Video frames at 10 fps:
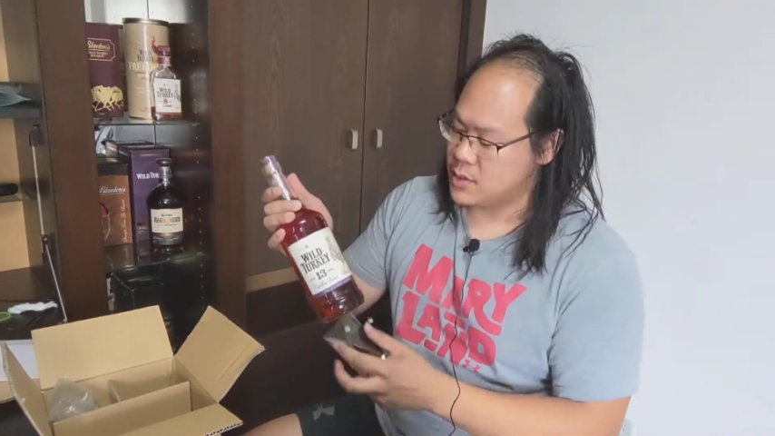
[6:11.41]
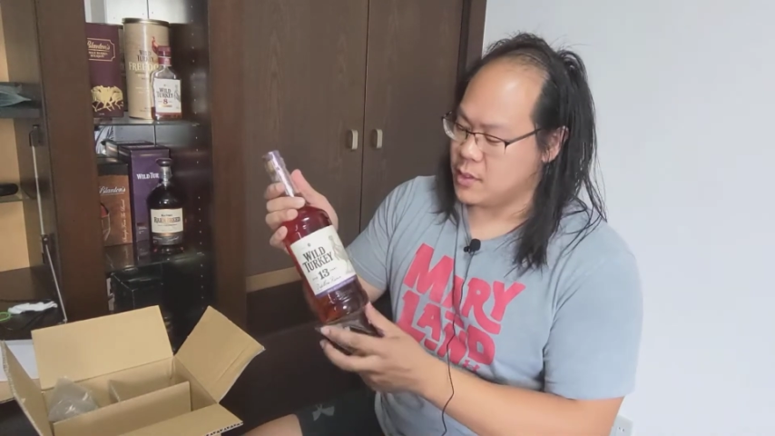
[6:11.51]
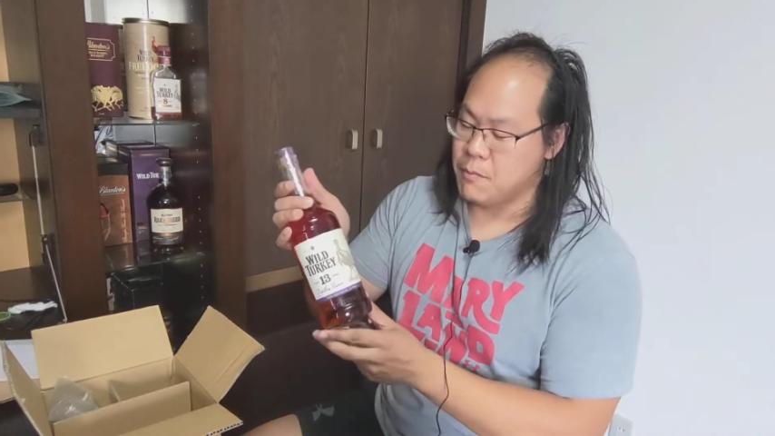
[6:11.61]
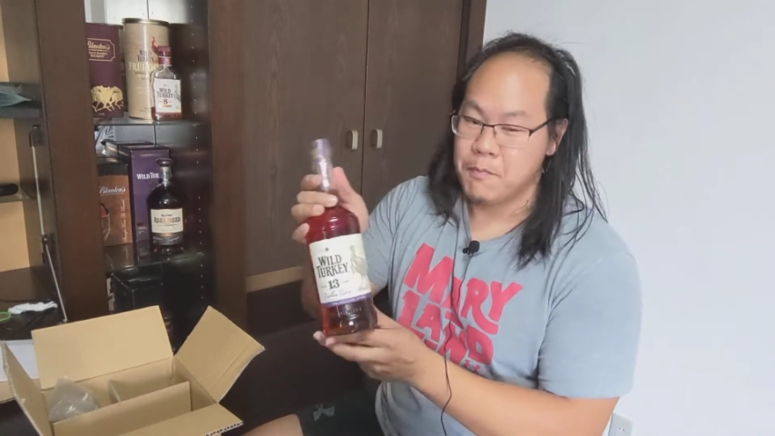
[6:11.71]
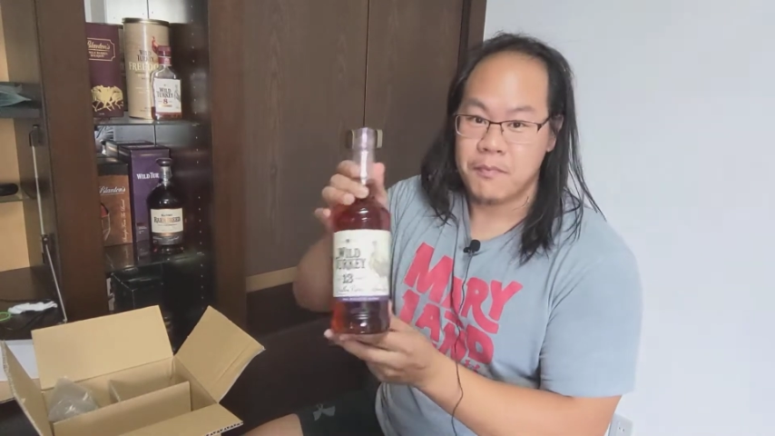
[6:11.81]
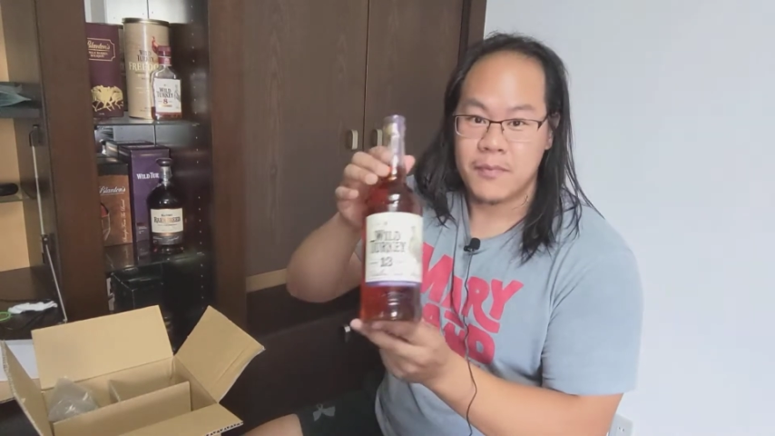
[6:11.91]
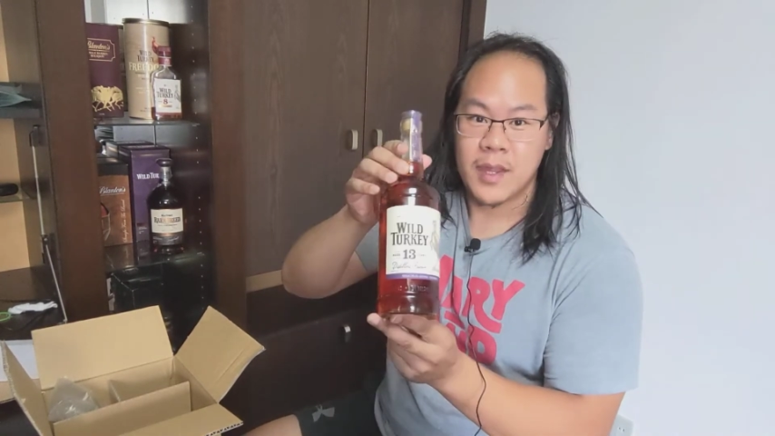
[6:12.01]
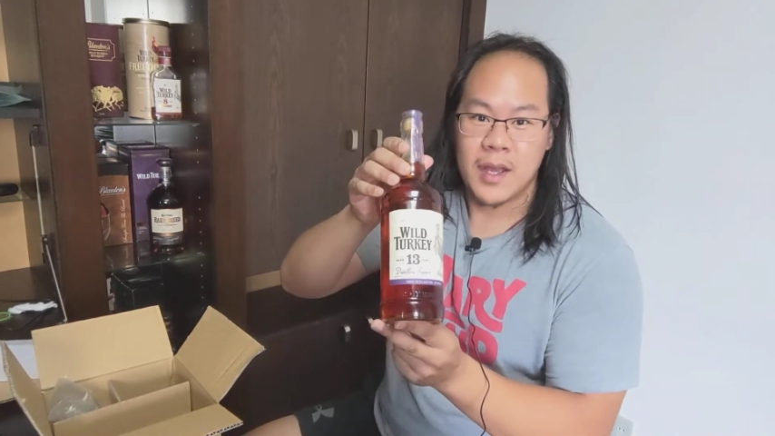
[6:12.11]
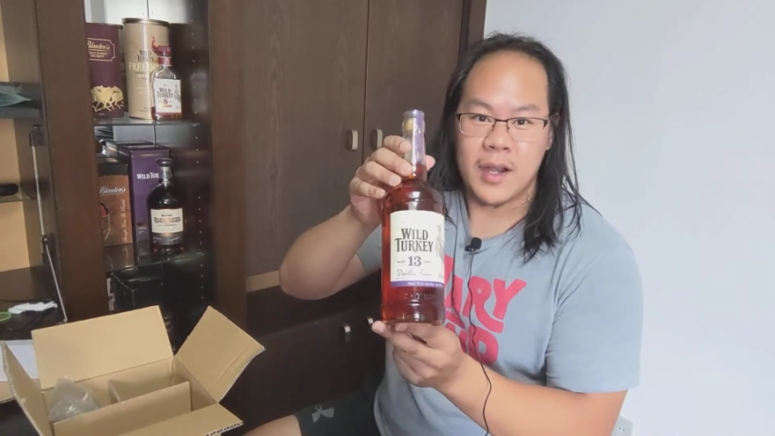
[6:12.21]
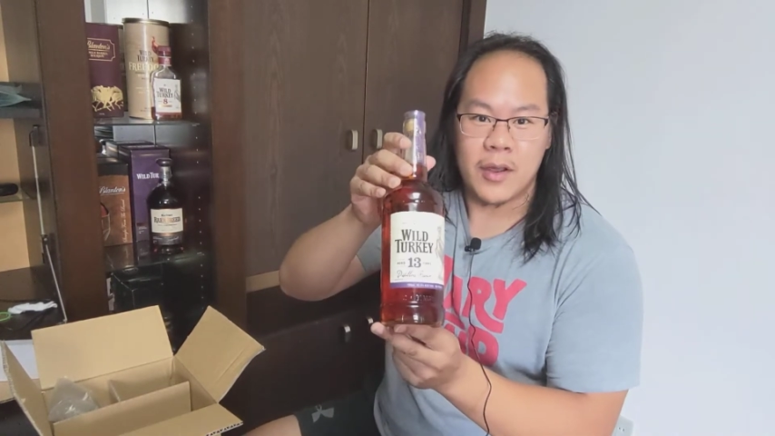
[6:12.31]
So
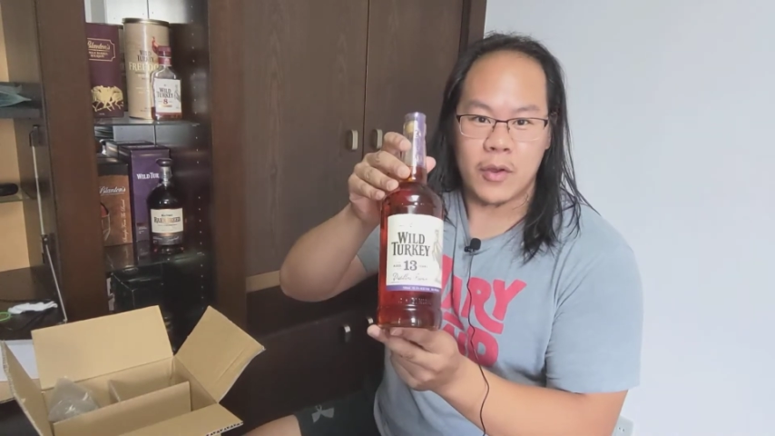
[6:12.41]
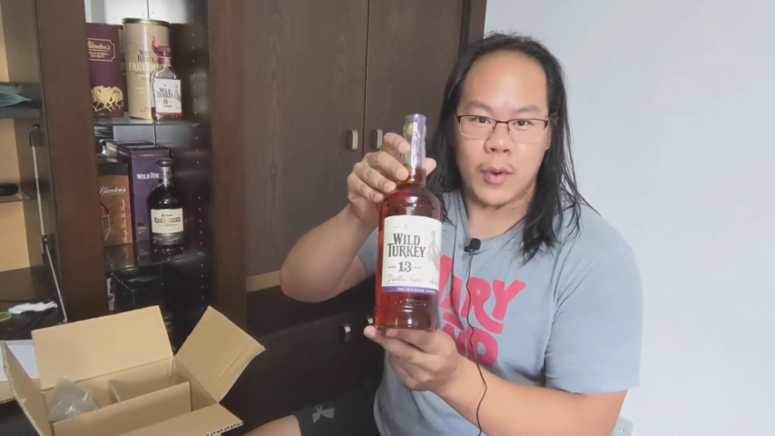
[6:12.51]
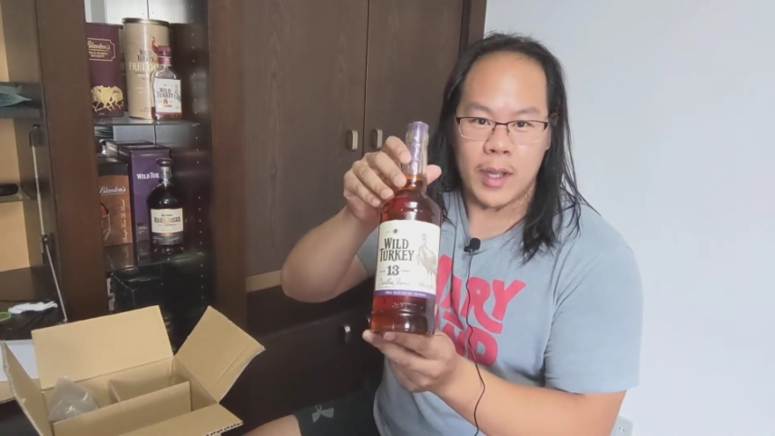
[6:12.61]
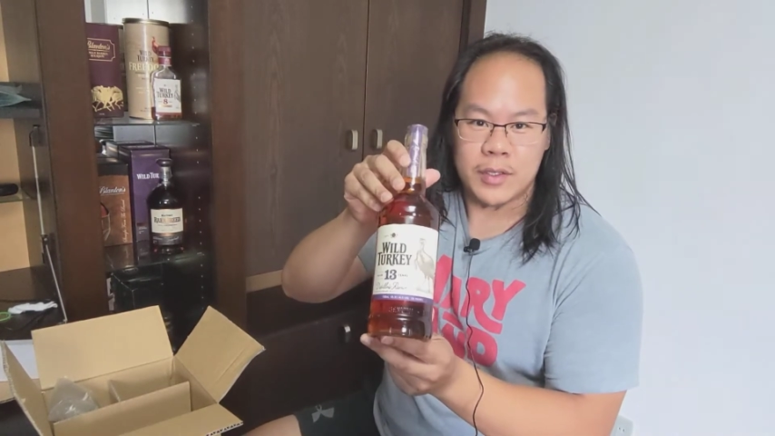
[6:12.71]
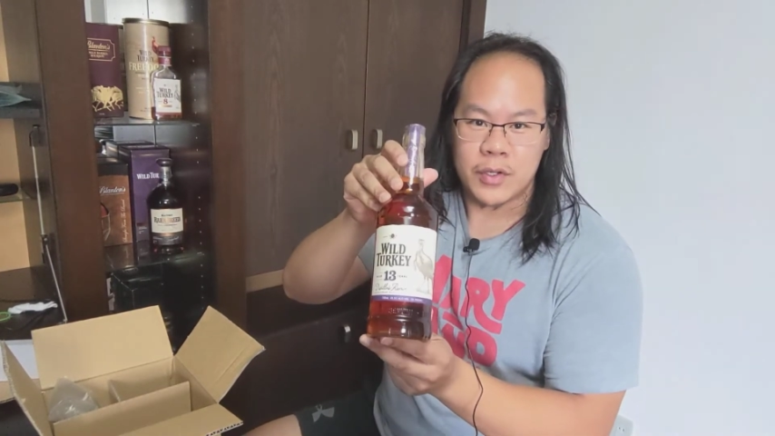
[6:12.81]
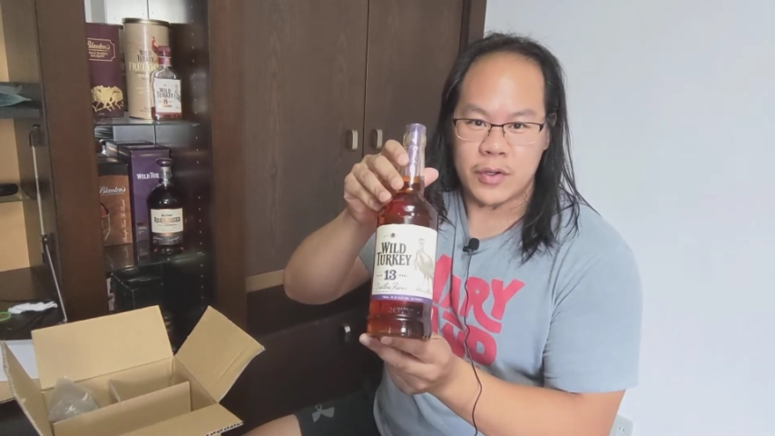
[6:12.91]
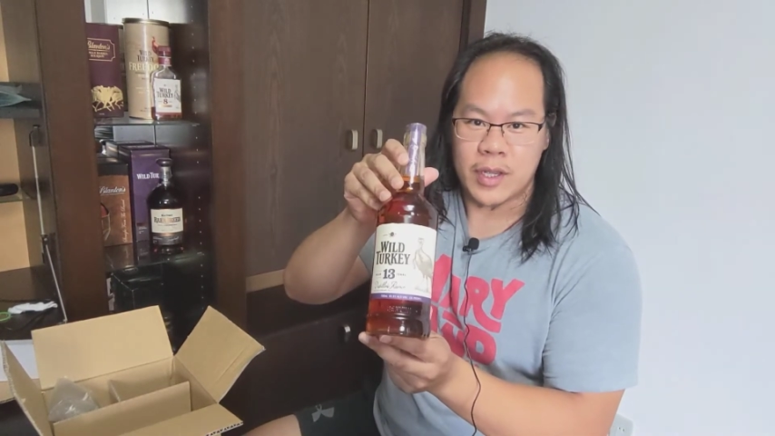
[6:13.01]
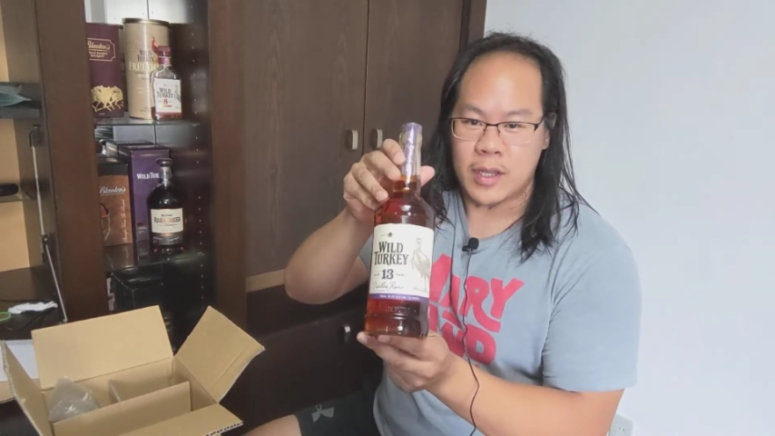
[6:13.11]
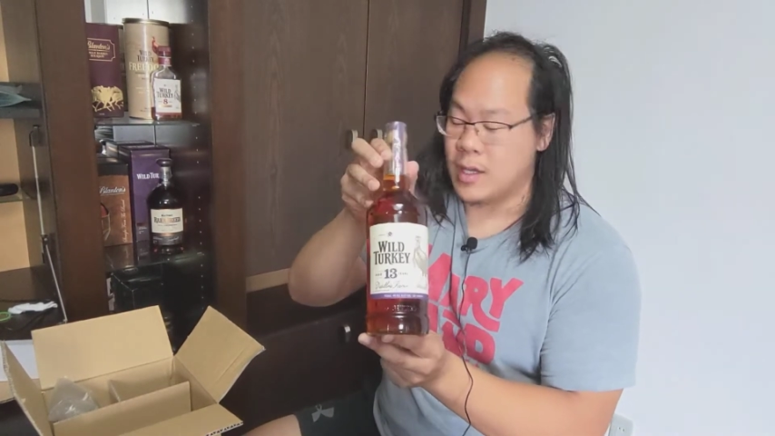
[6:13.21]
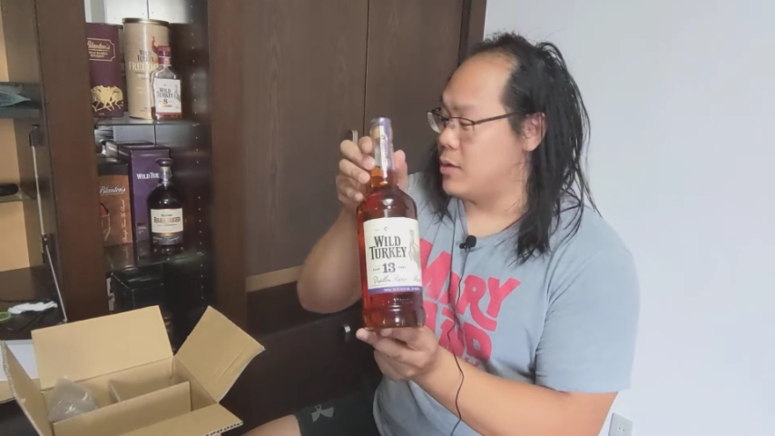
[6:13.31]
another Wild
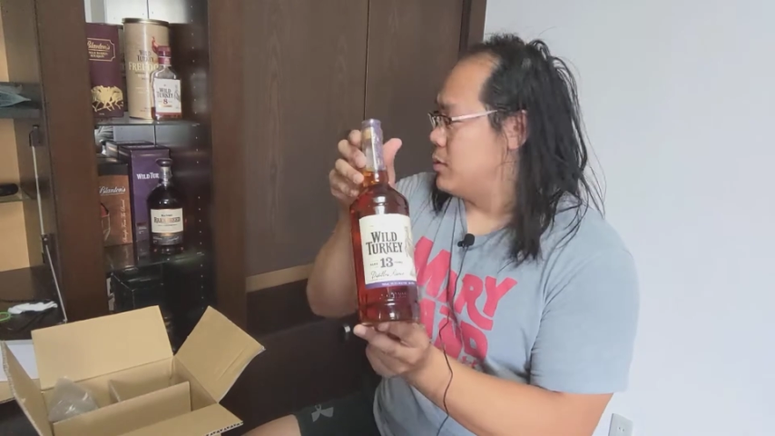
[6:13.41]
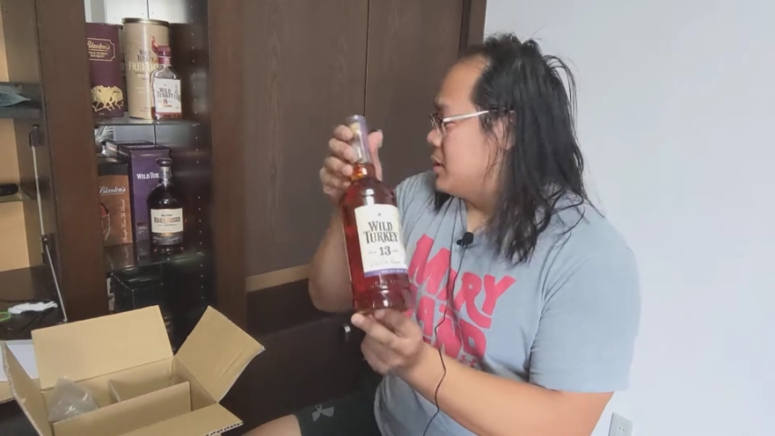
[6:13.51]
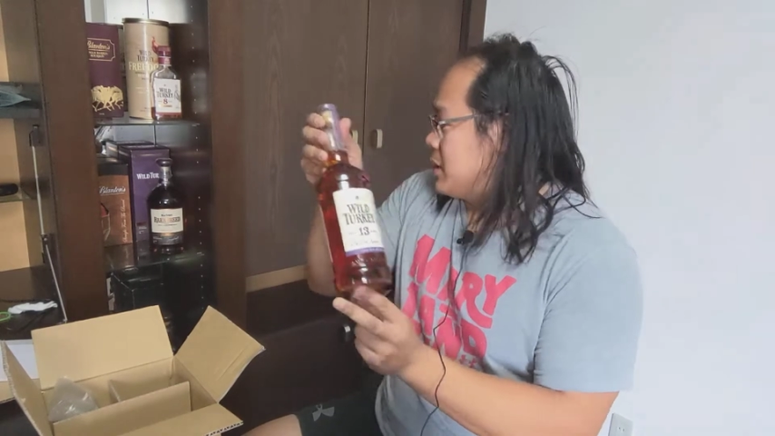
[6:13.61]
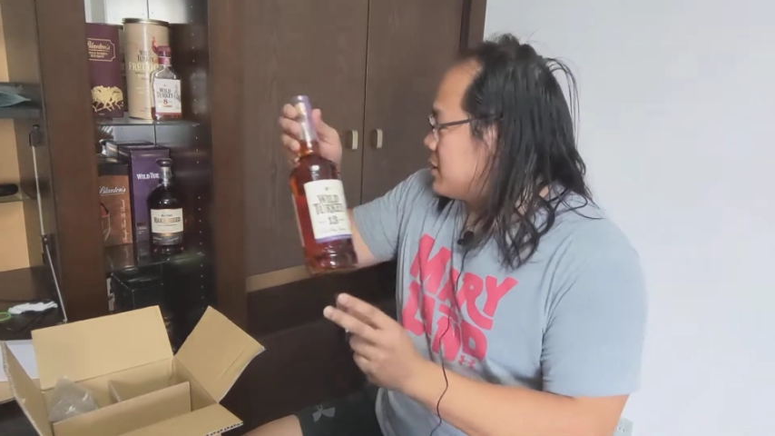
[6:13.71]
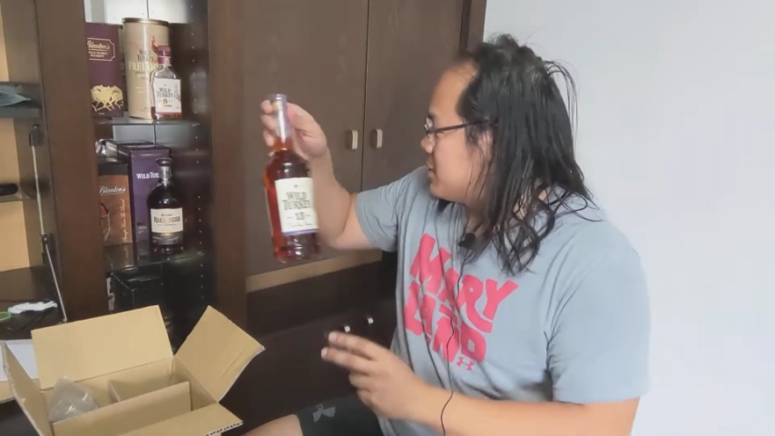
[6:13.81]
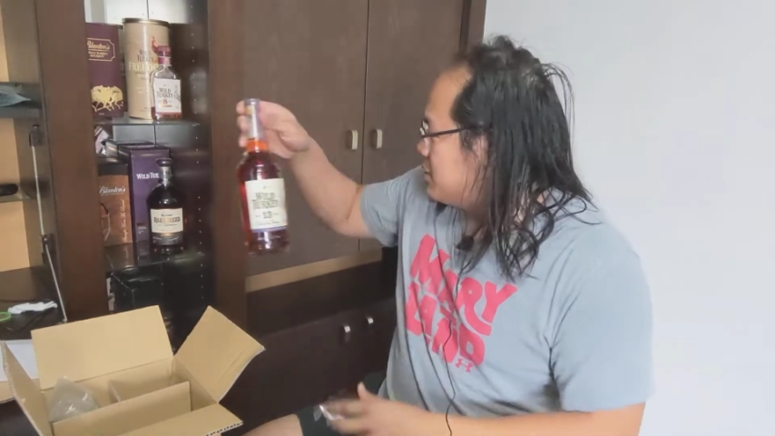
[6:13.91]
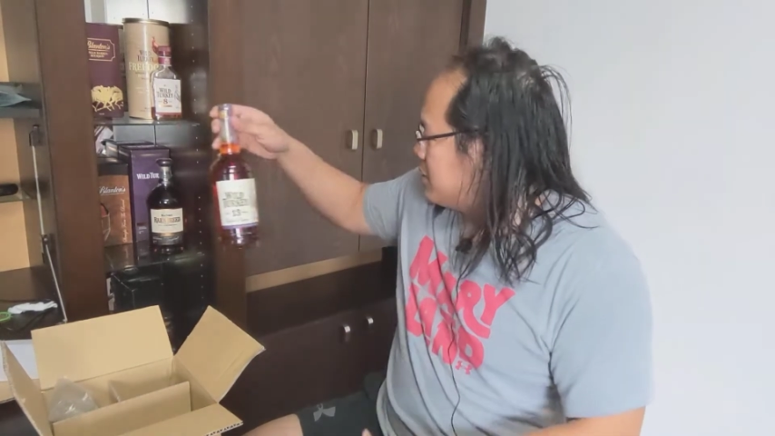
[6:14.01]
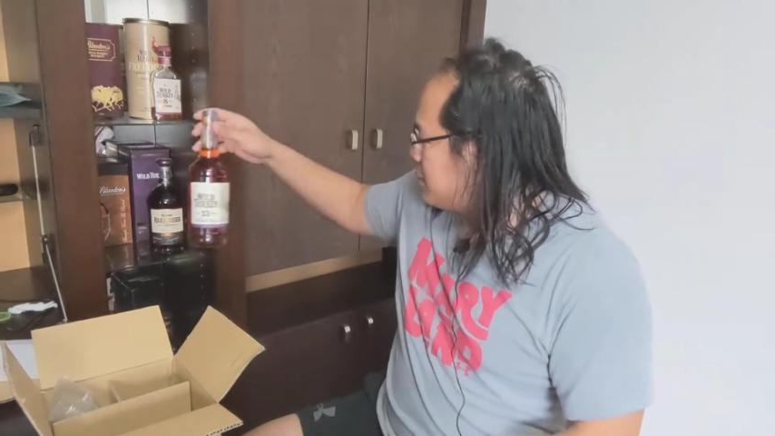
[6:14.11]
Turkey release.